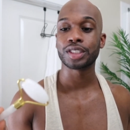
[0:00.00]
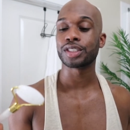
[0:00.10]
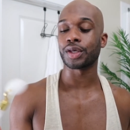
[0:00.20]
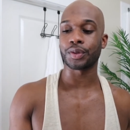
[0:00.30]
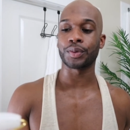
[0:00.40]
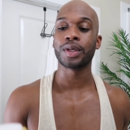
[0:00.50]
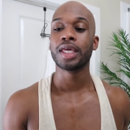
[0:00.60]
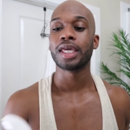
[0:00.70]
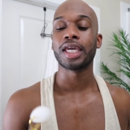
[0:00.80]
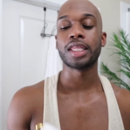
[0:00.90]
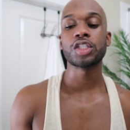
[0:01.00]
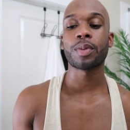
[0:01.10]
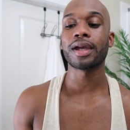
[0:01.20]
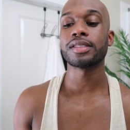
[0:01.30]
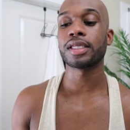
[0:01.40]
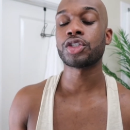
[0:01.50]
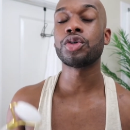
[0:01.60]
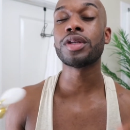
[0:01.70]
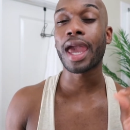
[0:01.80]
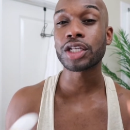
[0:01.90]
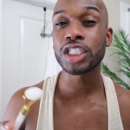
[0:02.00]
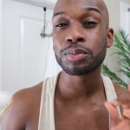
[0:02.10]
So in this process, you can actually